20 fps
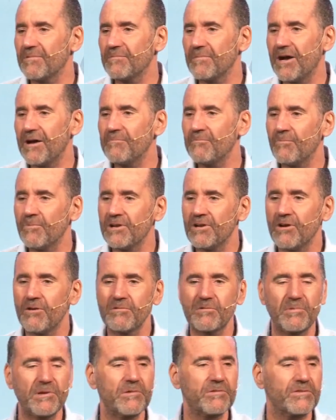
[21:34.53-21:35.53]
Her mom went
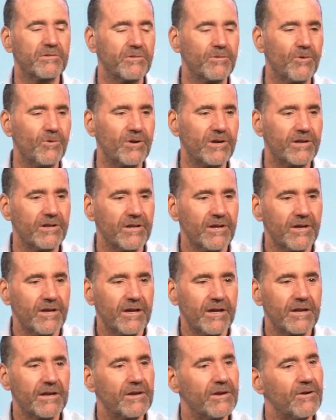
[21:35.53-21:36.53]
home to be with the Lord,
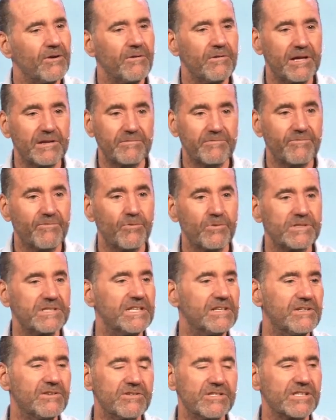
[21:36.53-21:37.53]
you know, like
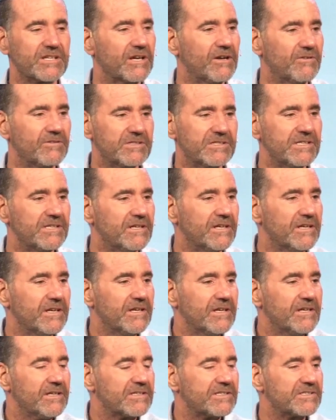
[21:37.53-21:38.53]
14 years ago, and she
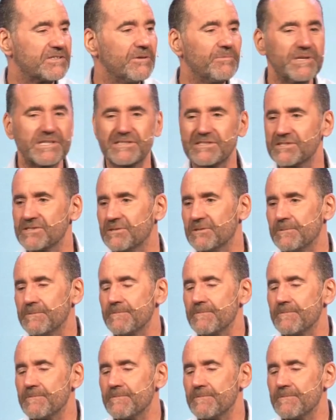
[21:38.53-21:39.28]
still misses